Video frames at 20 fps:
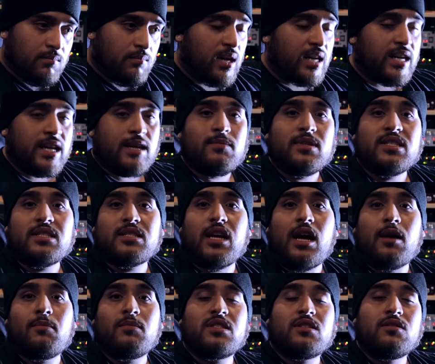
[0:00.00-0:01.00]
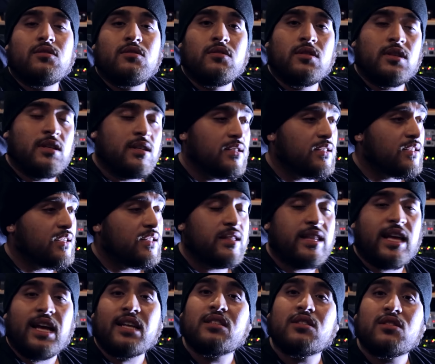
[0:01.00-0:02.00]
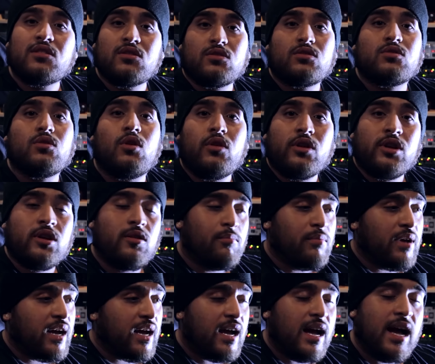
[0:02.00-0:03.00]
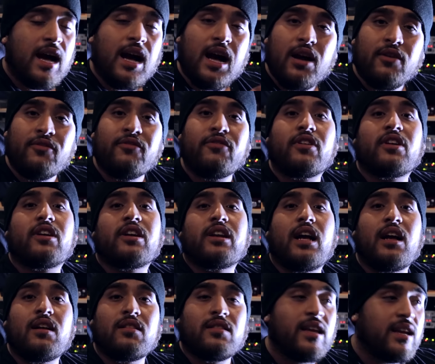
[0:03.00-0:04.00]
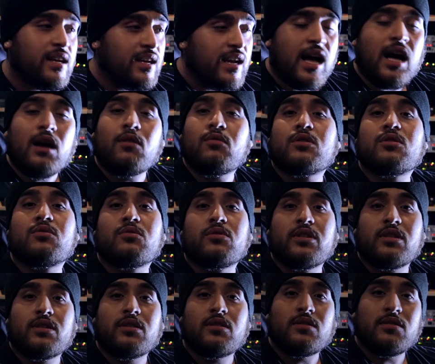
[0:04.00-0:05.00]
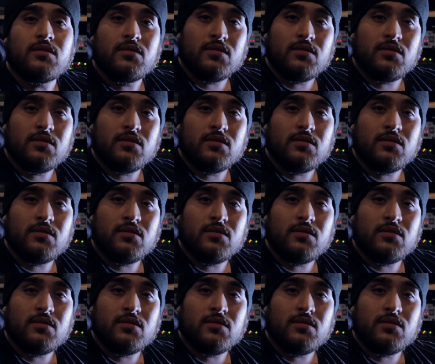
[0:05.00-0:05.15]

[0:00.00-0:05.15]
My name is Thomas Nunez, and that's a story about how I figured out that God was real.